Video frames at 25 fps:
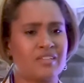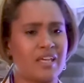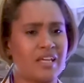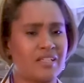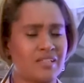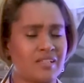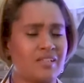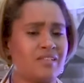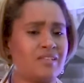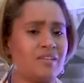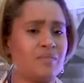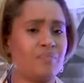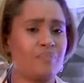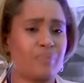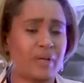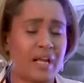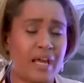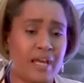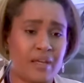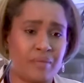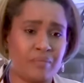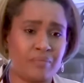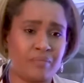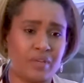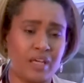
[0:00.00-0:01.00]
that is in
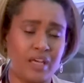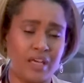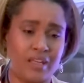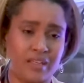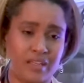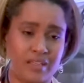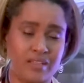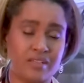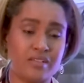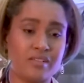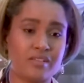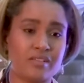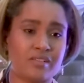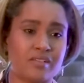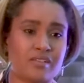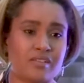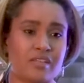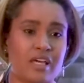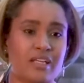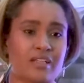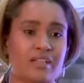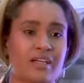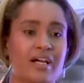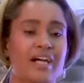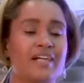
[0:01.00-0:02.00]
prime areas
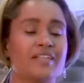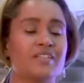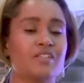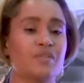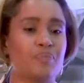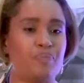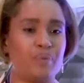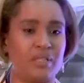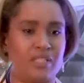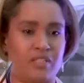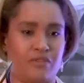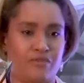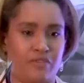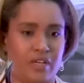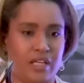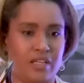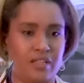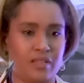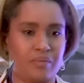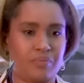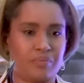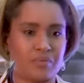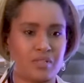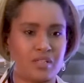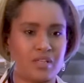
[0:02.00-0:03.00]
that can't be
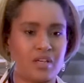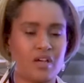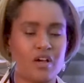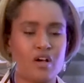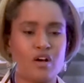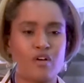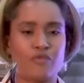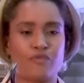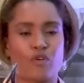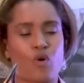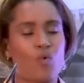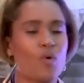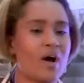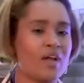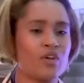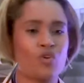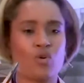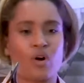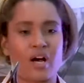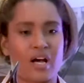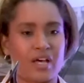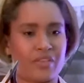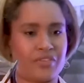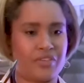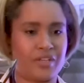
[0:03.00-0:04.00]
developed for one
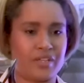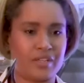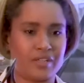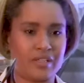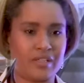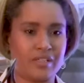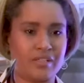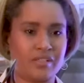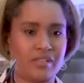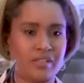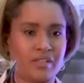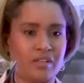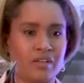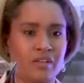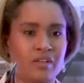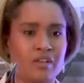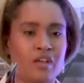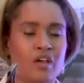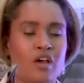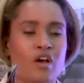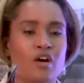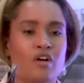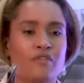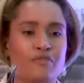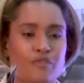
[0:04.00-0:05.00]
or other reason
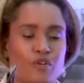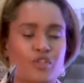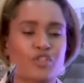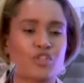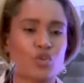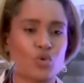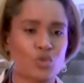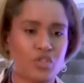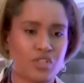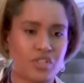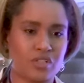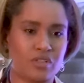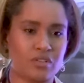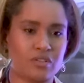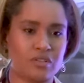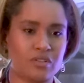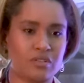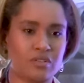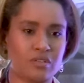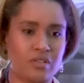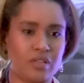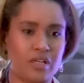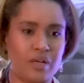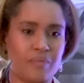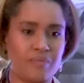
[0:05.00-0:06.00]
for
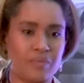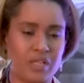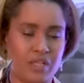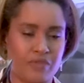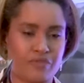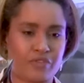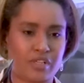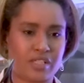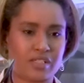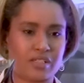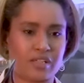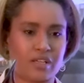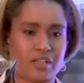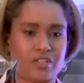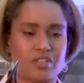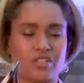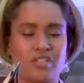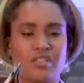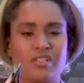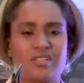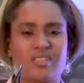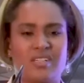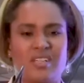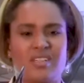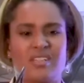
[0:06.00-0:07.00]
social
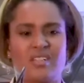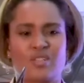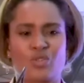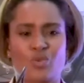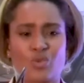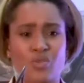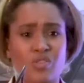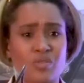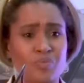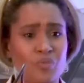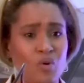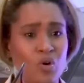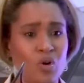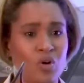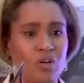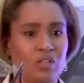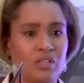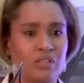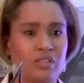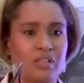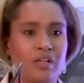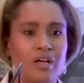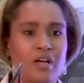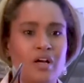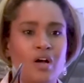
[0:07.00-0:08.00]
infrastructure. It's either too
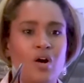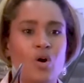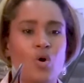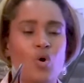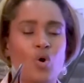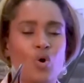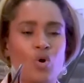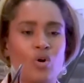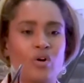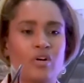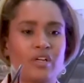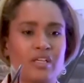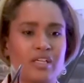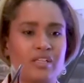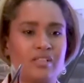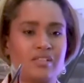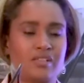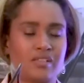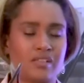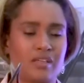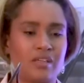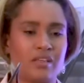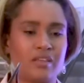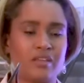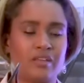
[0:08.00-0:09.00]
small, or
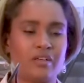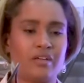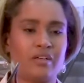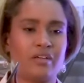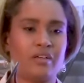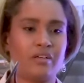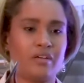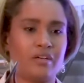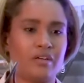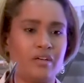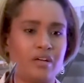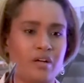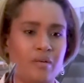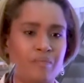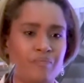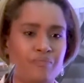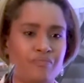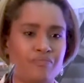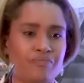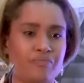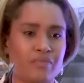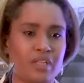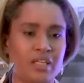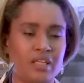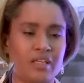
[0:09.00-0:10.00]
it's either
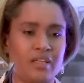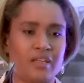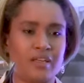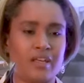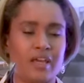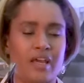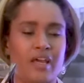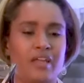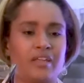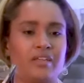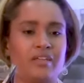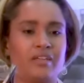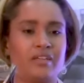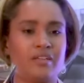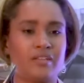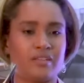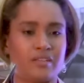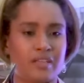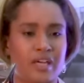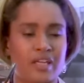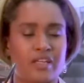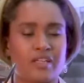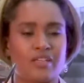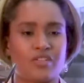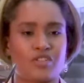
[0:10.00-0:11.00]
in an area
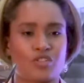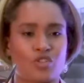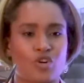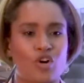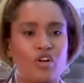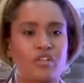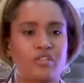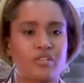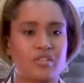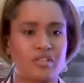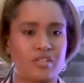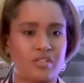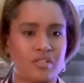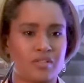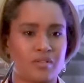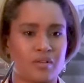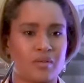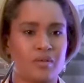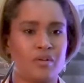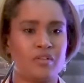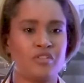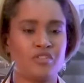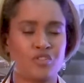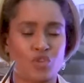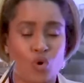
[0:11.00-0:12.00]
that is not
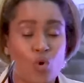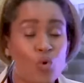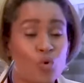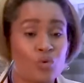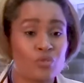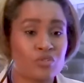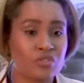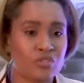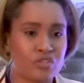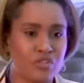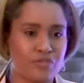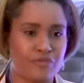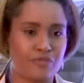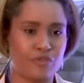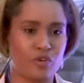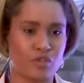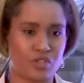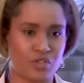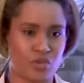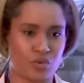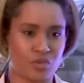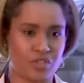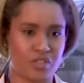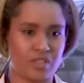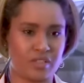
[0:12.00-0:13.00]
zoned for
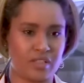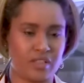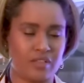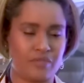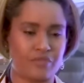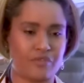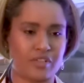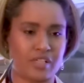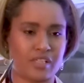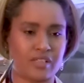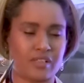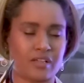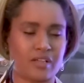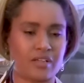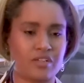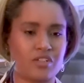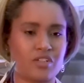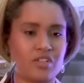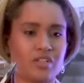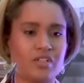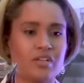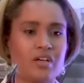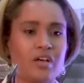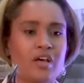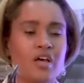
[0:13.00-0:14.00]
social
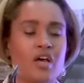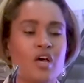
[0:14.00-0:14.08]
infrastructure.